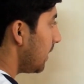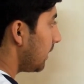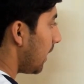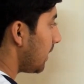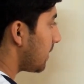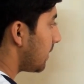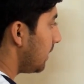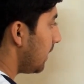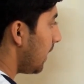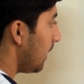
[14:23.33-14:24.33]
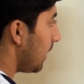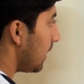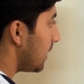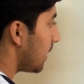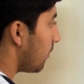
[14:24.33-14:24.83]
that is dl
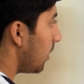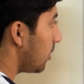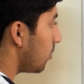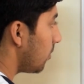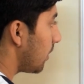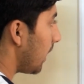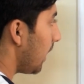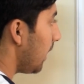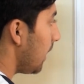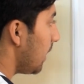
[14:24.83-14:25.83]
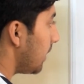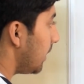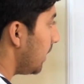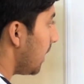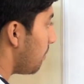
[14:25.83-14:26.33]
is equal to K
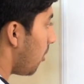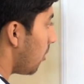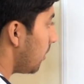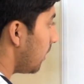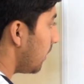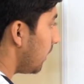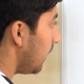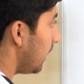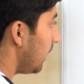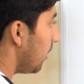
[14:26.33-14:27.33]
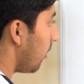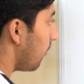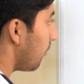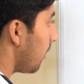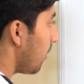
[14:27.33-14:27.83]
D upon dt of
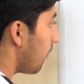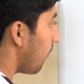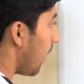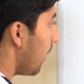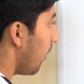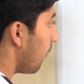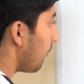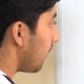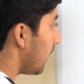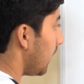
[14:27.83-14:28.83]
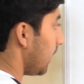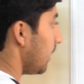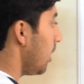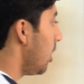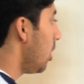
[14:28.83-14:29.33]
phi of E.
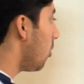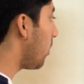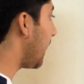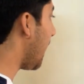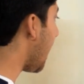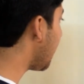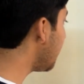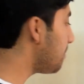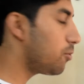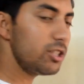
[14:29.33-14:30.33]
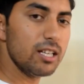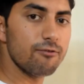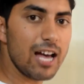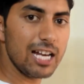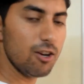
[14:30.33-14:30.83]
Okay, I can put the
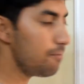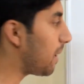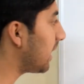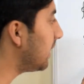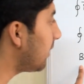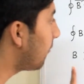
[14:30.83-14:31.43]
value of magnetic